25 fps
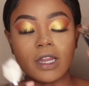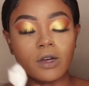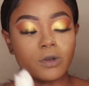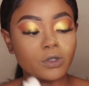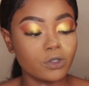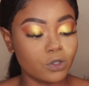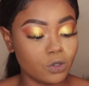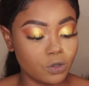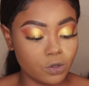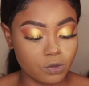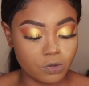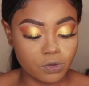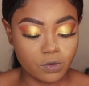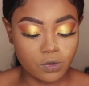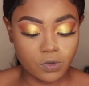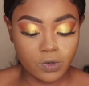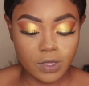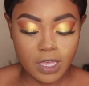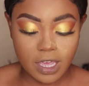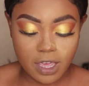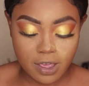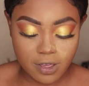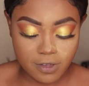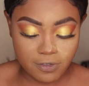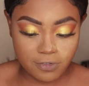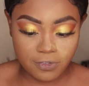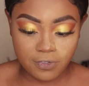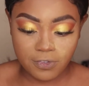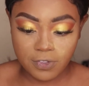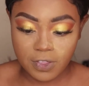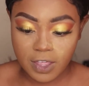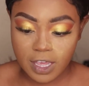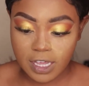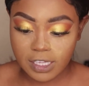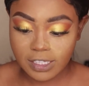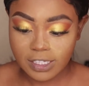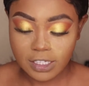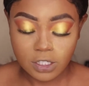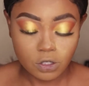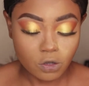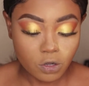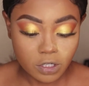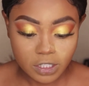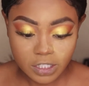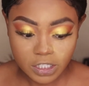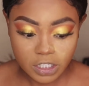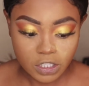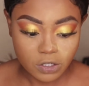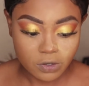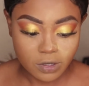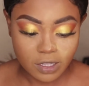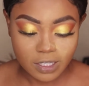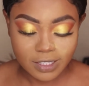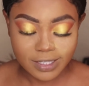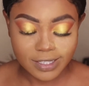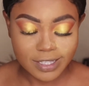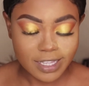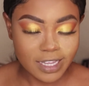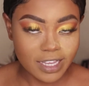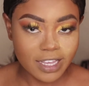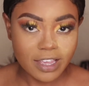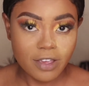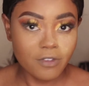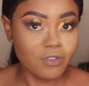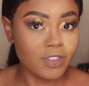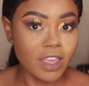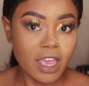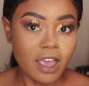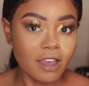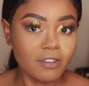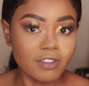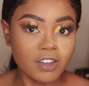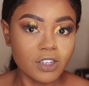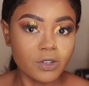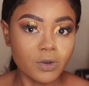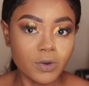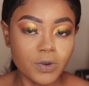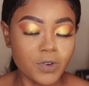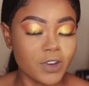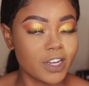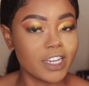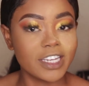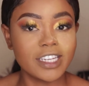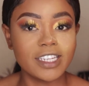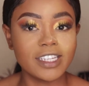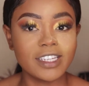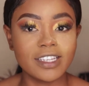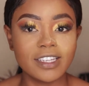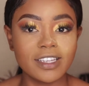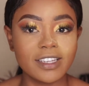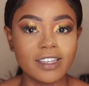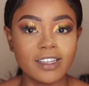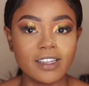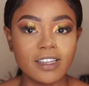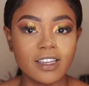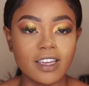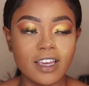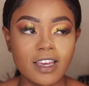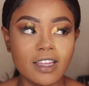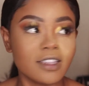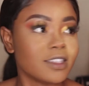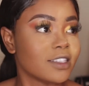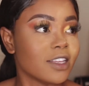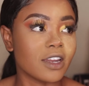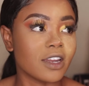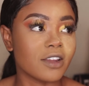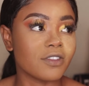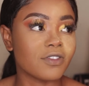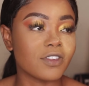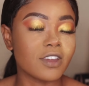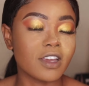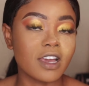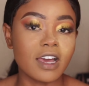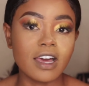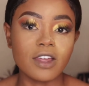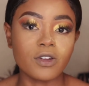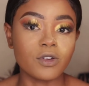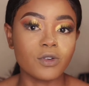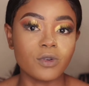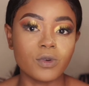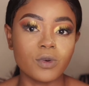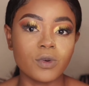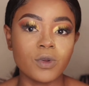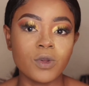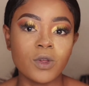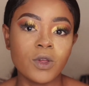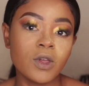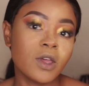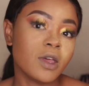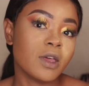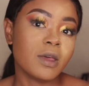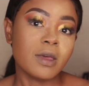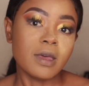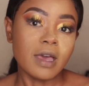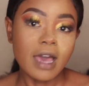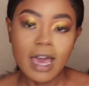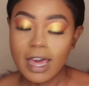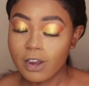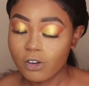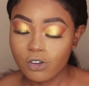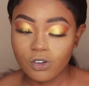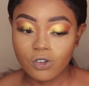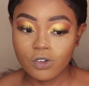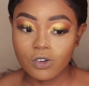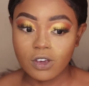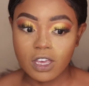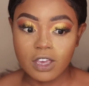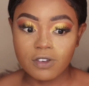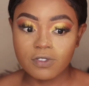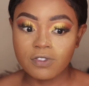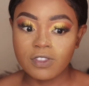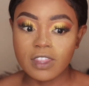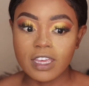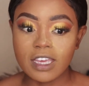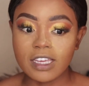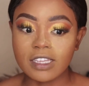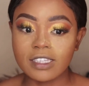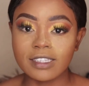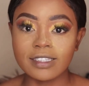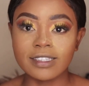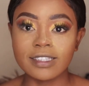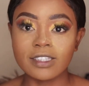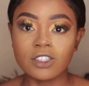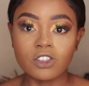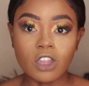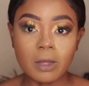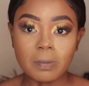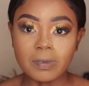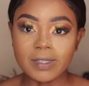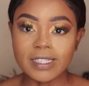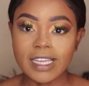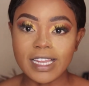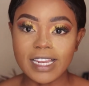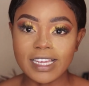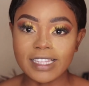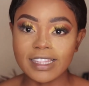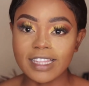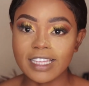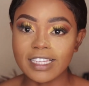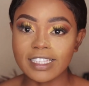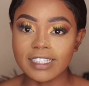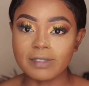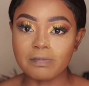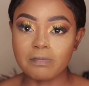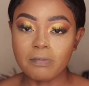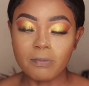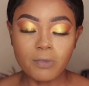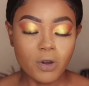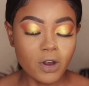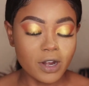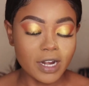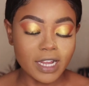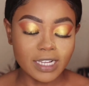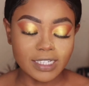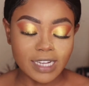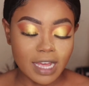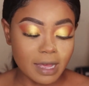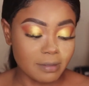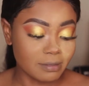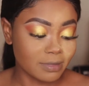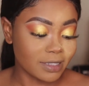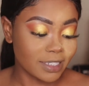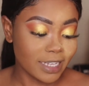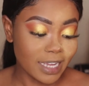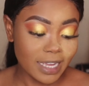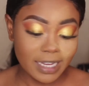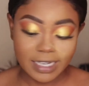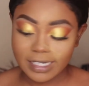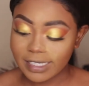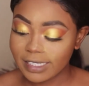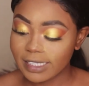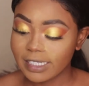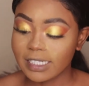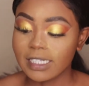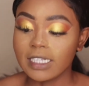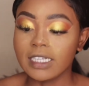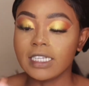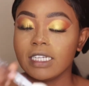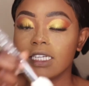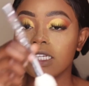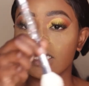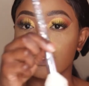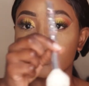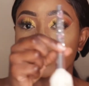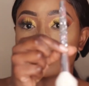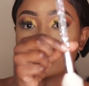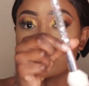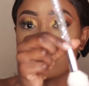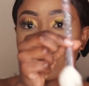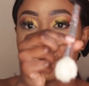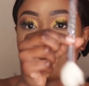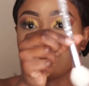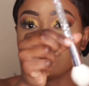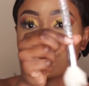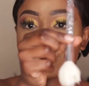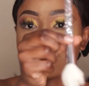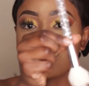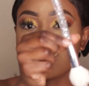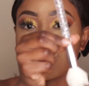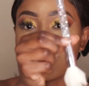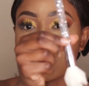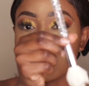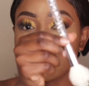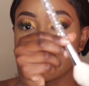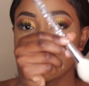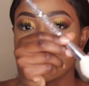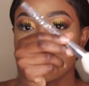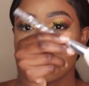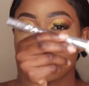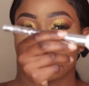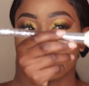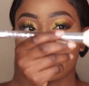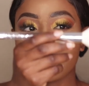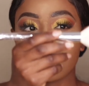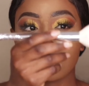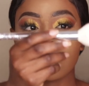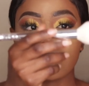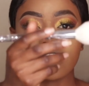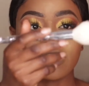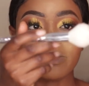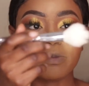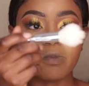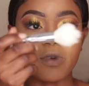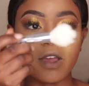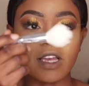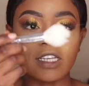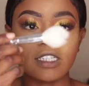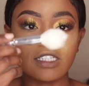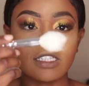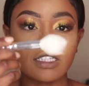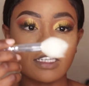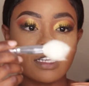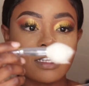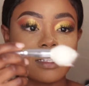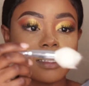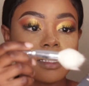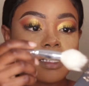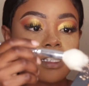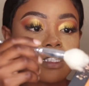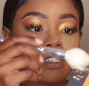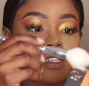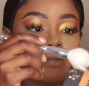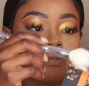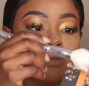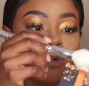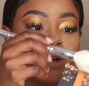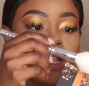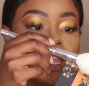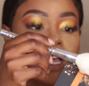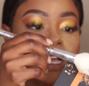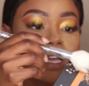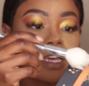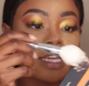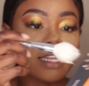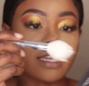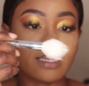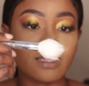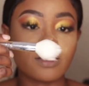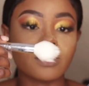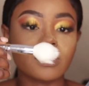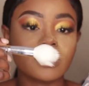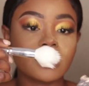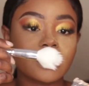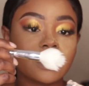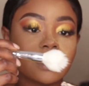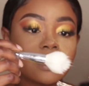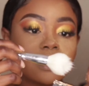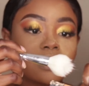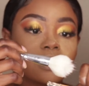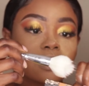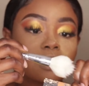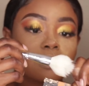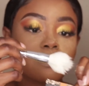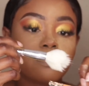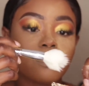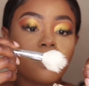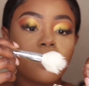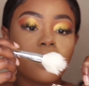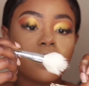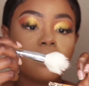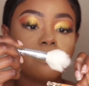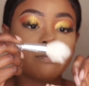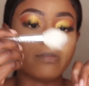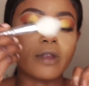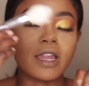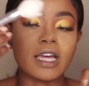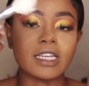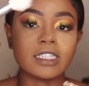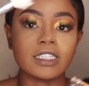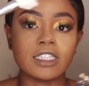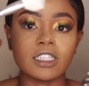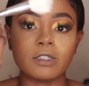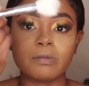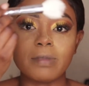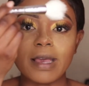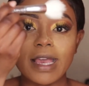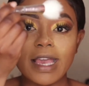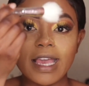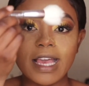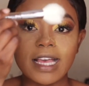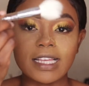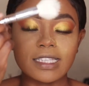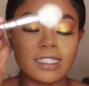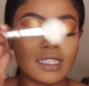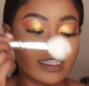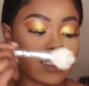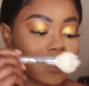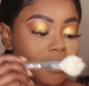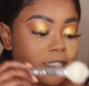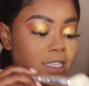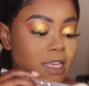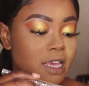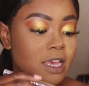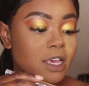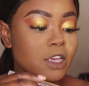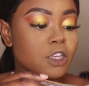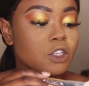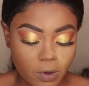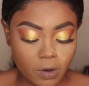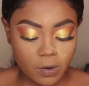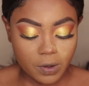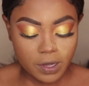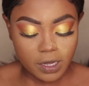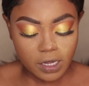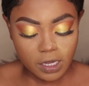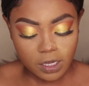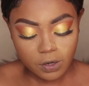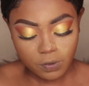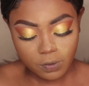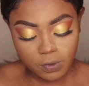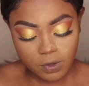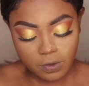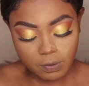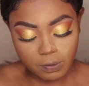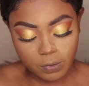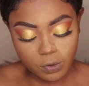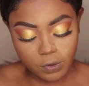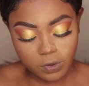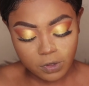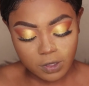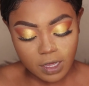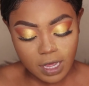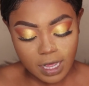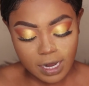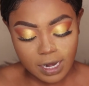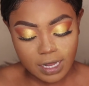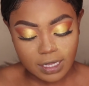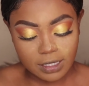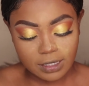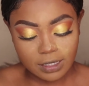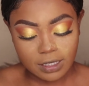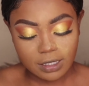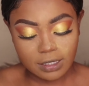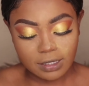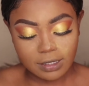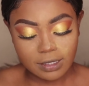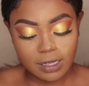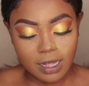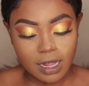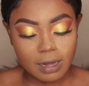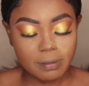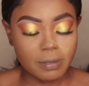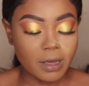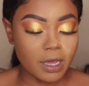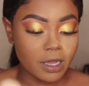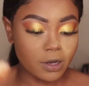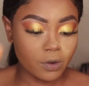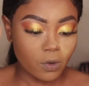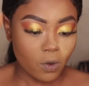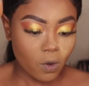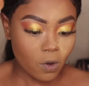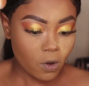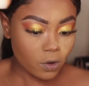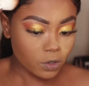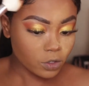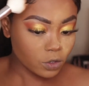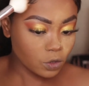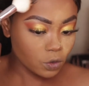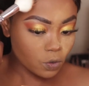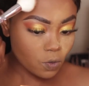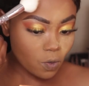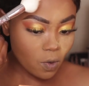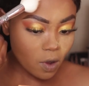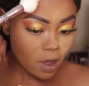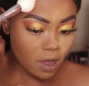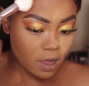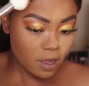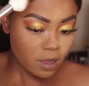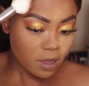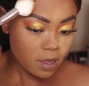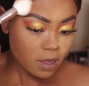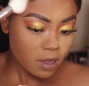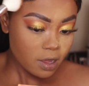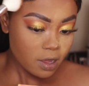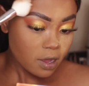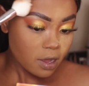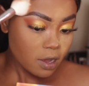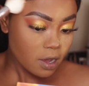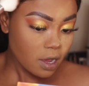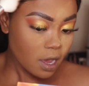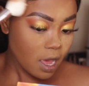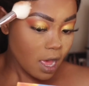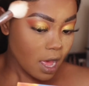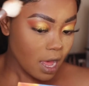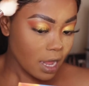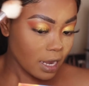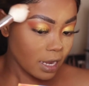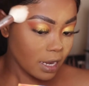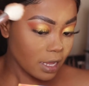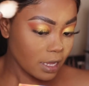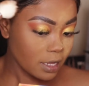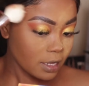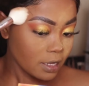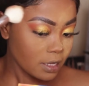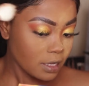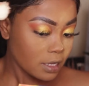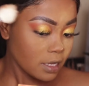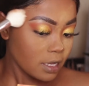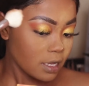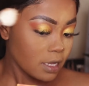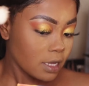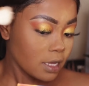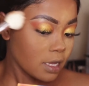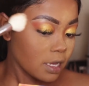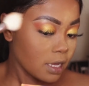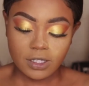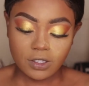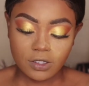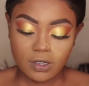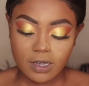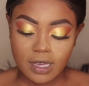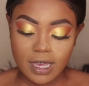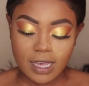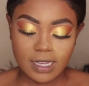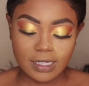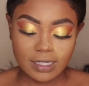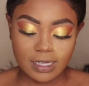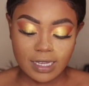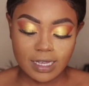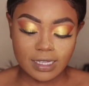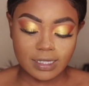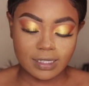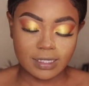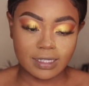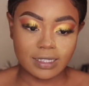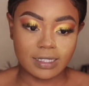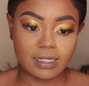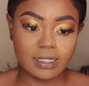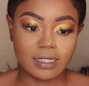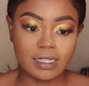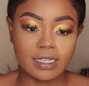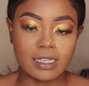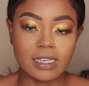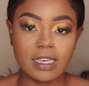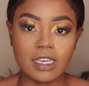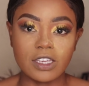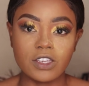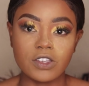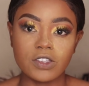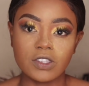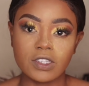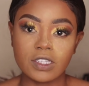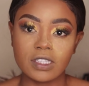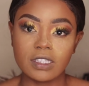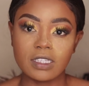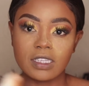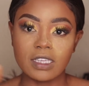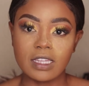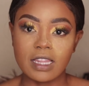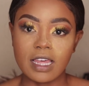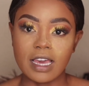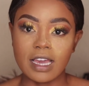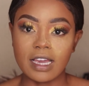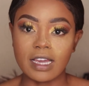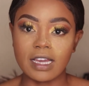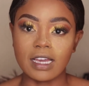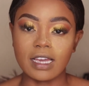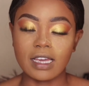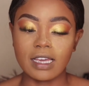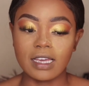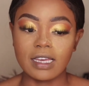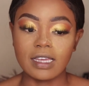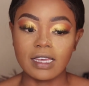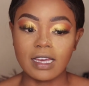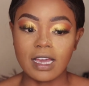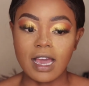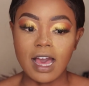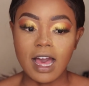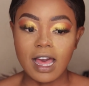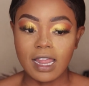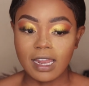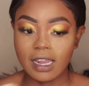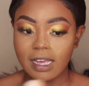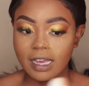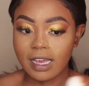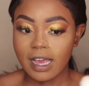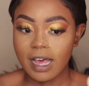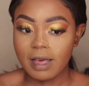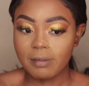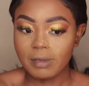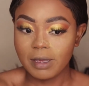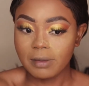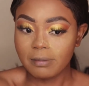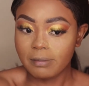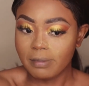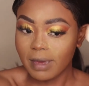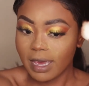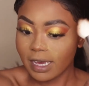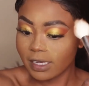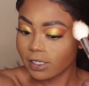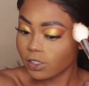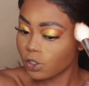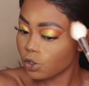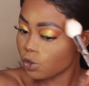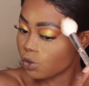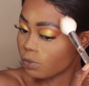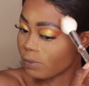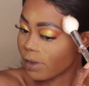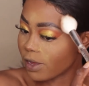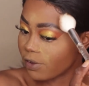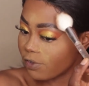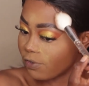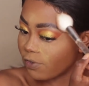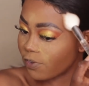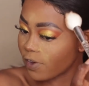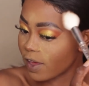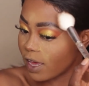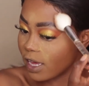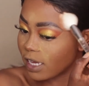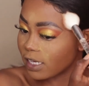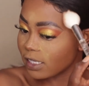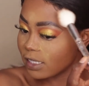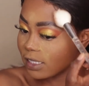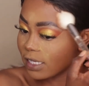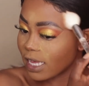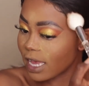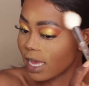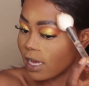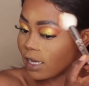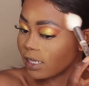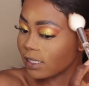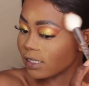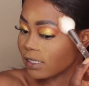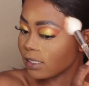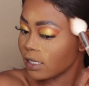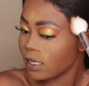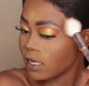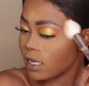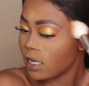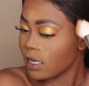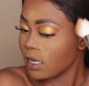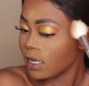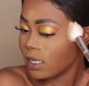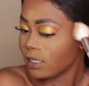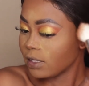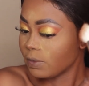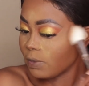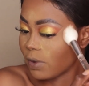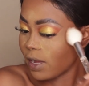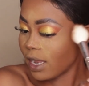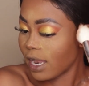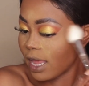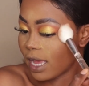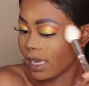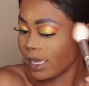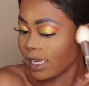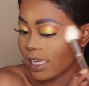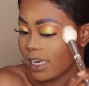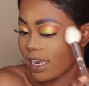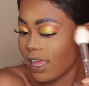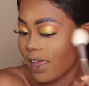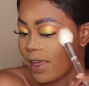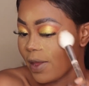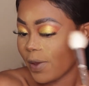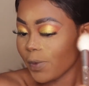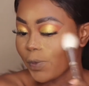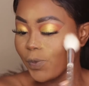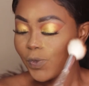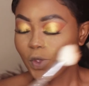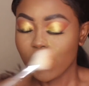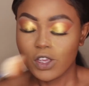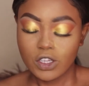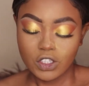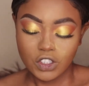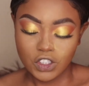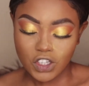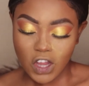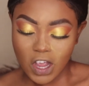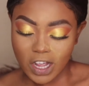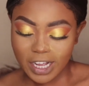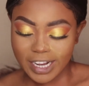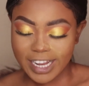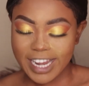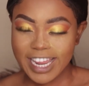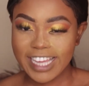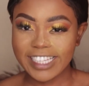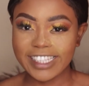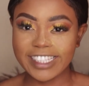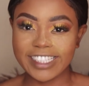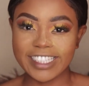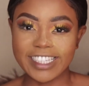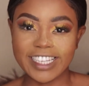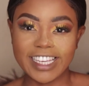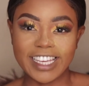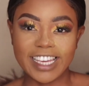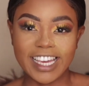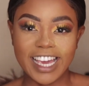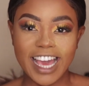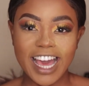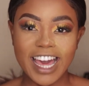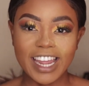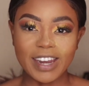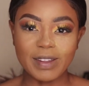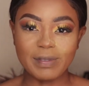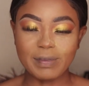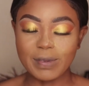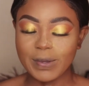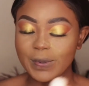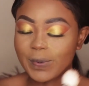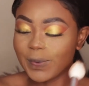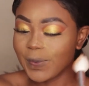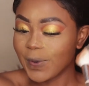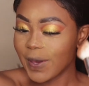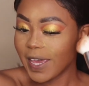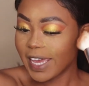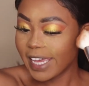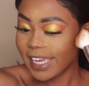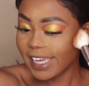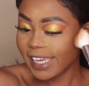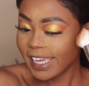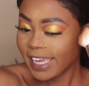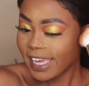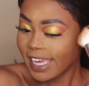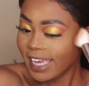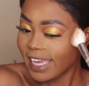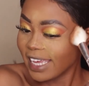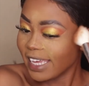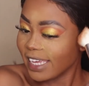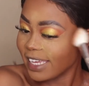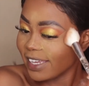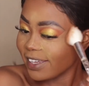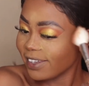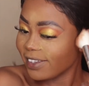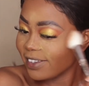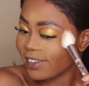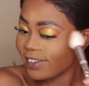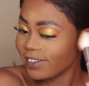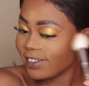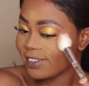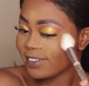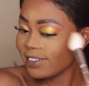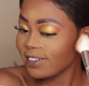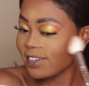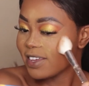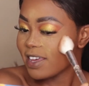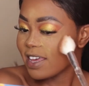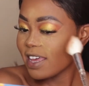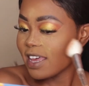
I would do if they discontinue this thing, if they haven't already in Africa. I don't know if they stop selling this product, I'm dead. So I'm just gonna go in with this brush. It is more like a rounded small brush. It's by Essence. I'm going in with both colors, the scalp and contour color. As you guys can see, can you see like color coming back to my face? And it's more like in a chocolatey caramel way, you know.